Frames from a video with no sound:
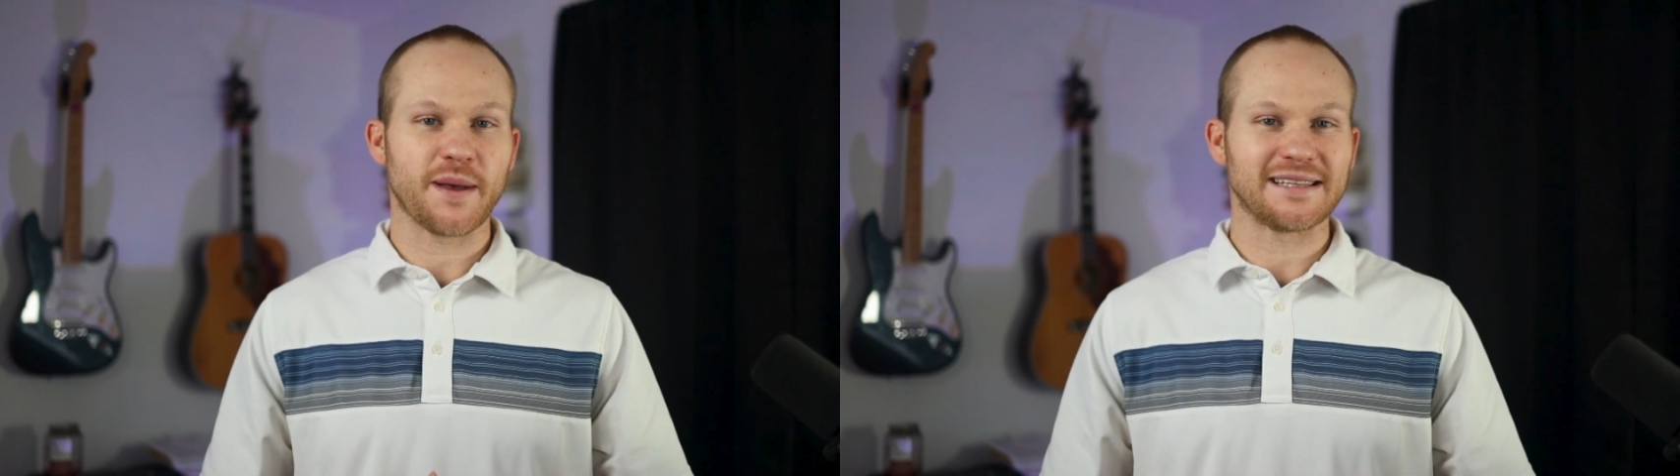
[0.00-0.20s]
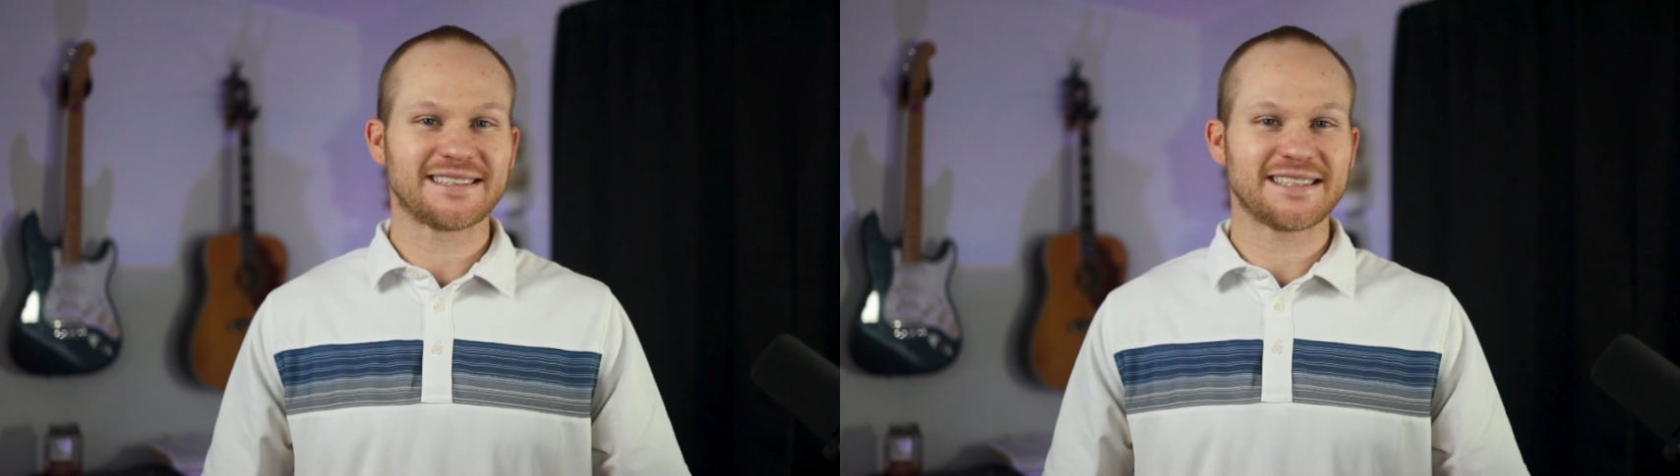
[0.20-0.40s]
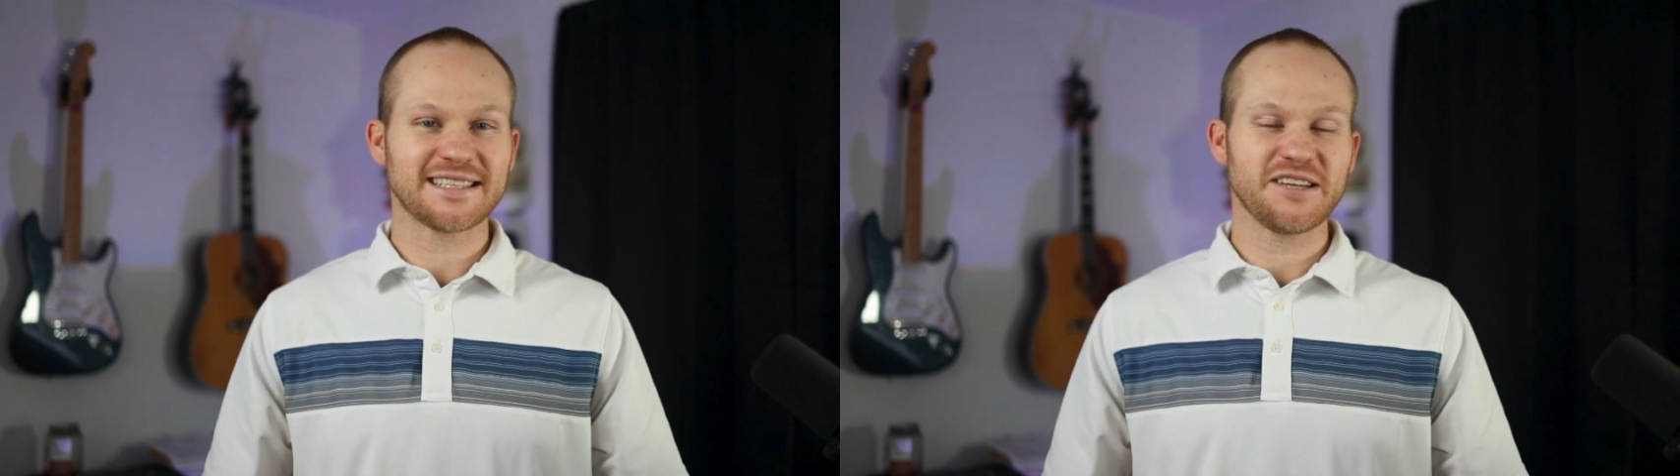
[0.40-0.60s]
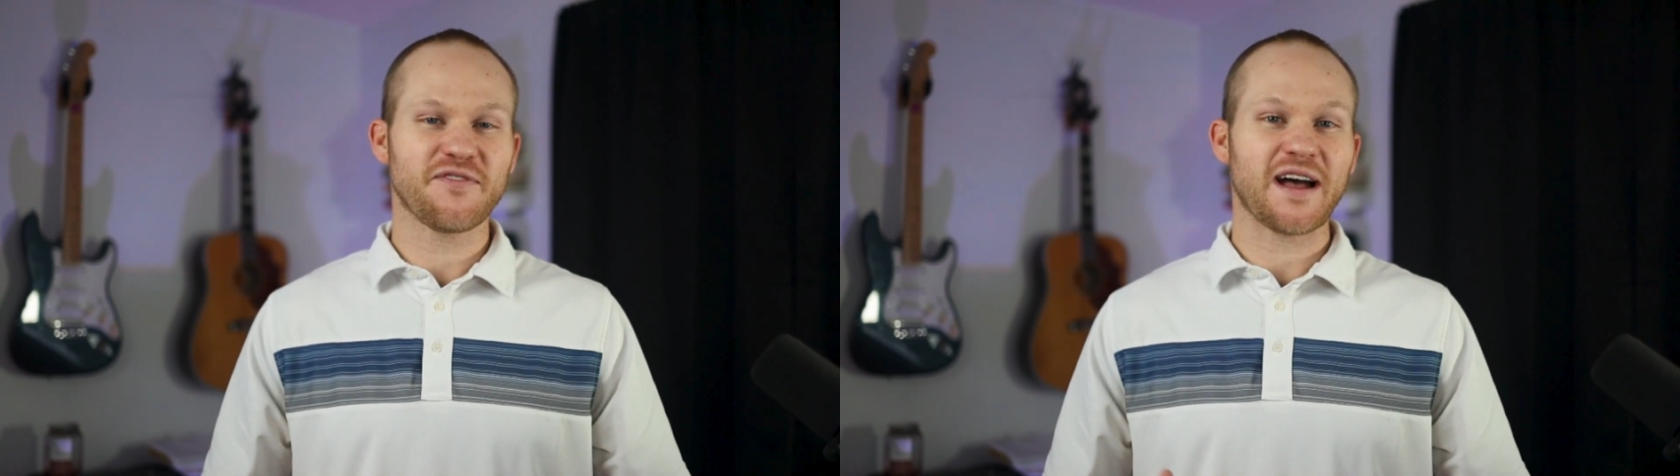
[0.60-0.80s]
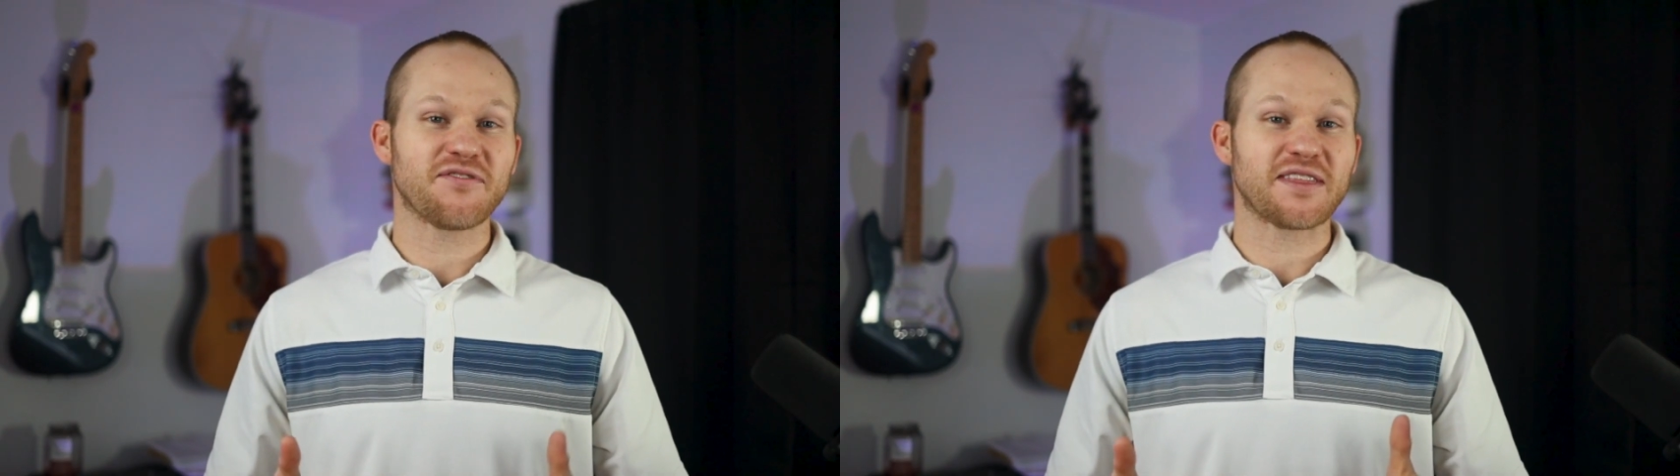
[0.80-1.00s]

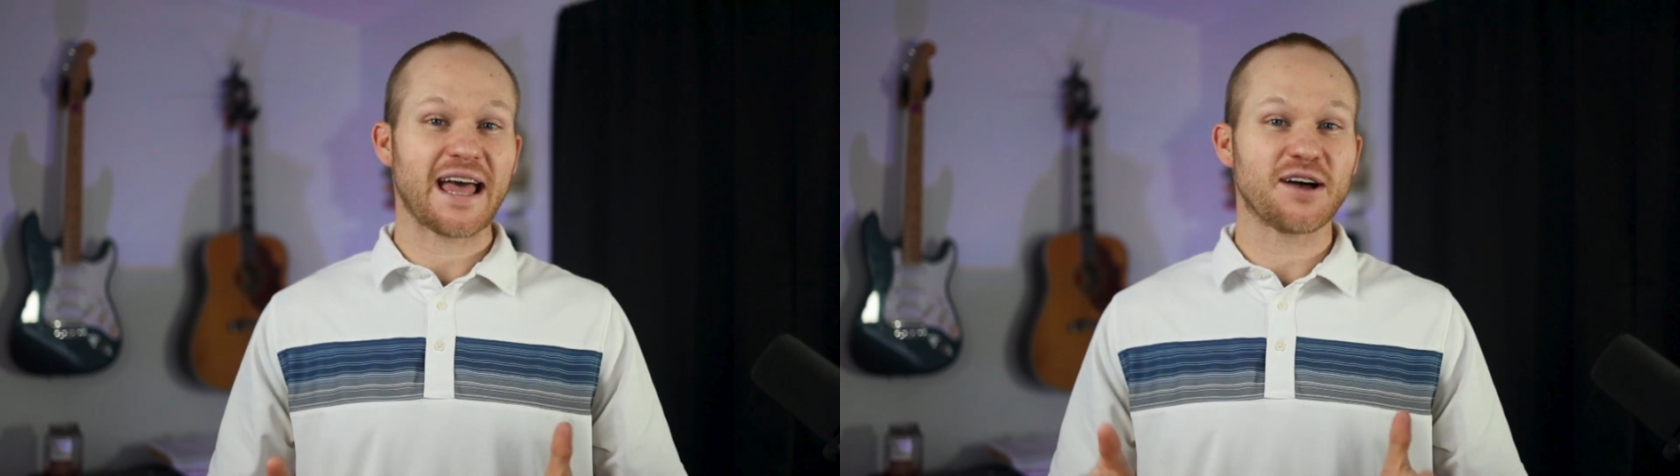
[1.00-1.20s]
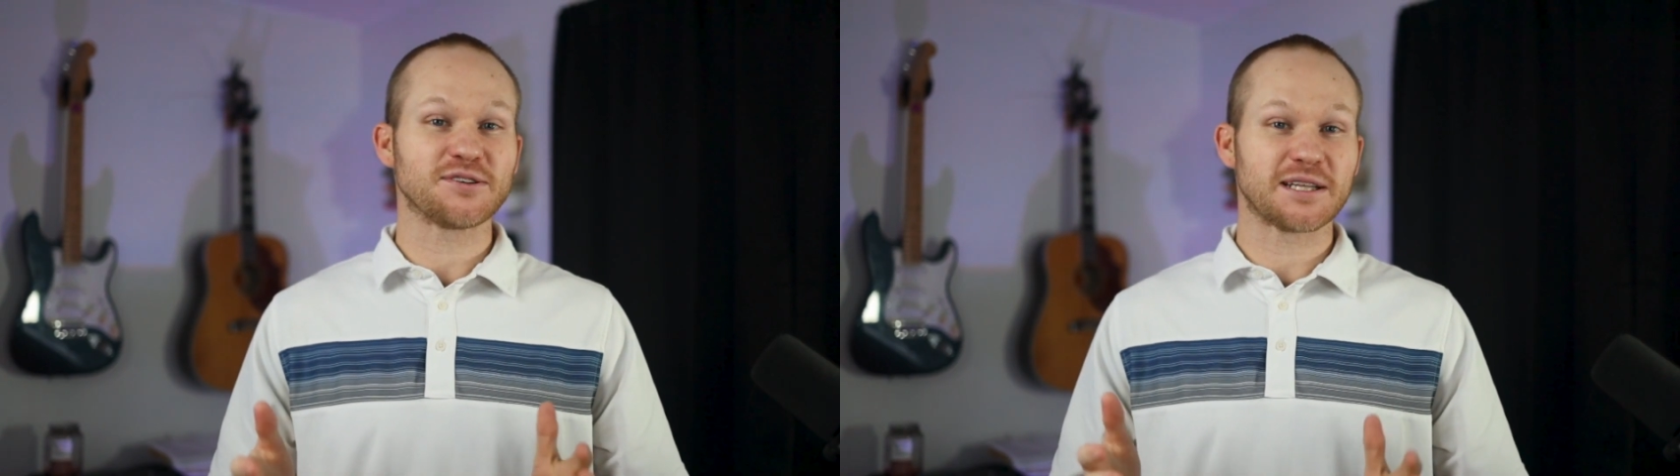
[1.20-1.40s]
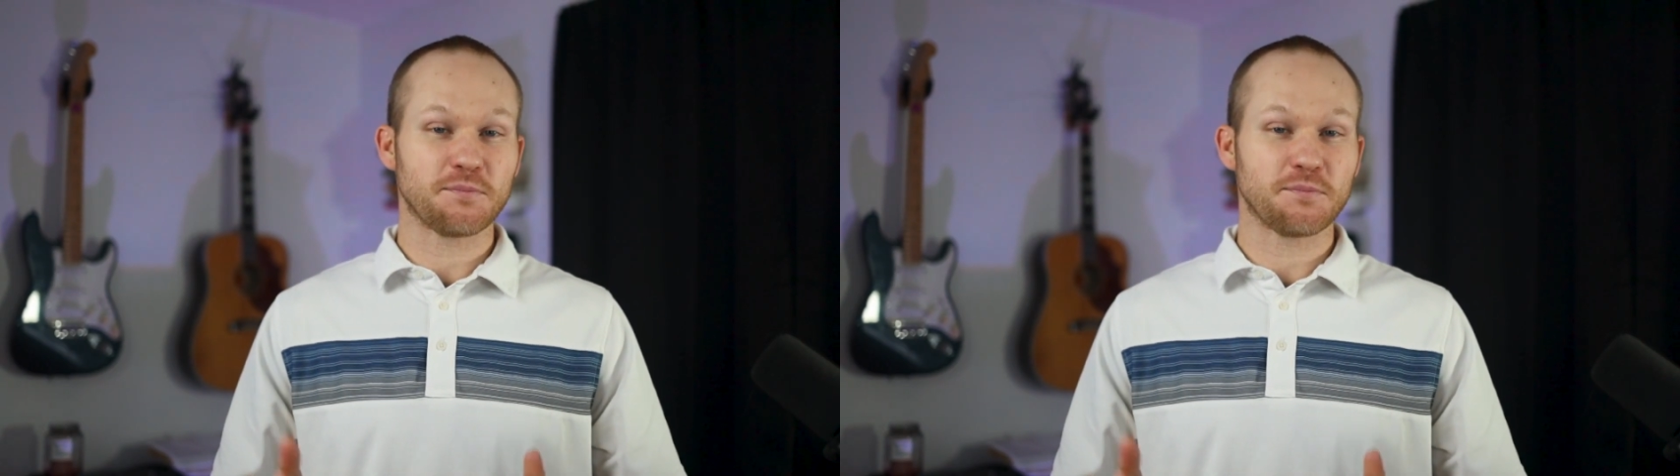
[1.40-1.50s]
65,000